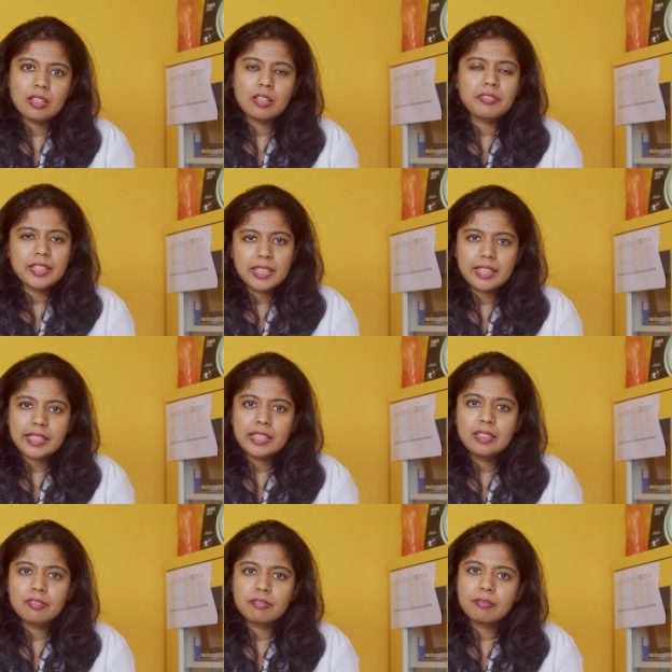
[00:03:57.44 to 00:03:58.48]
of any
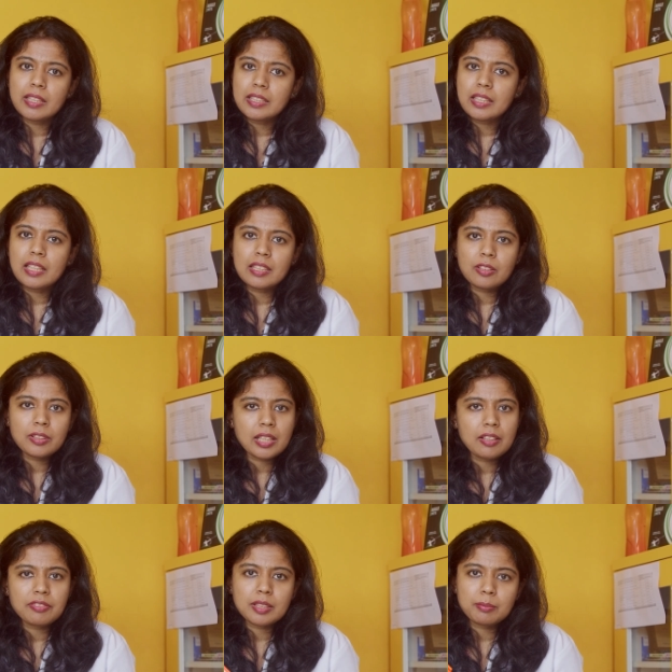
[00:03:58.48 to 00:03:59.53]
kind. 1 hour or
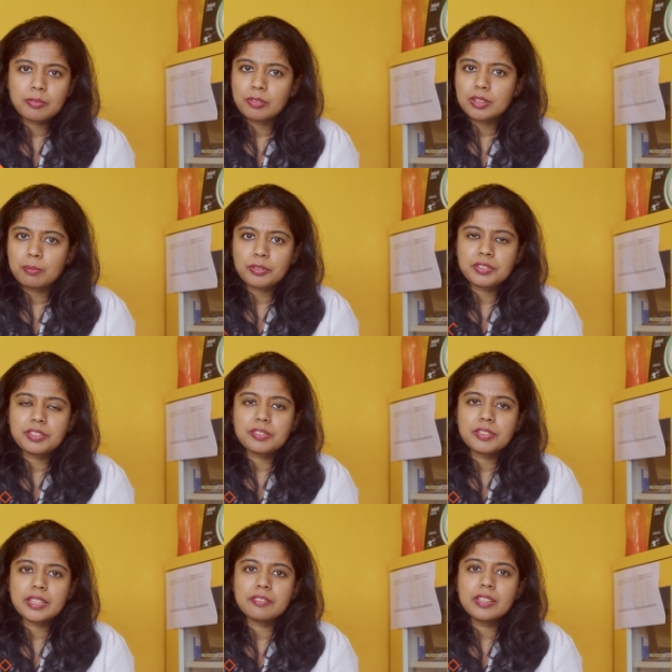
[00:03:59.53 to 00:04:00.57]
half an hour before the procedure we give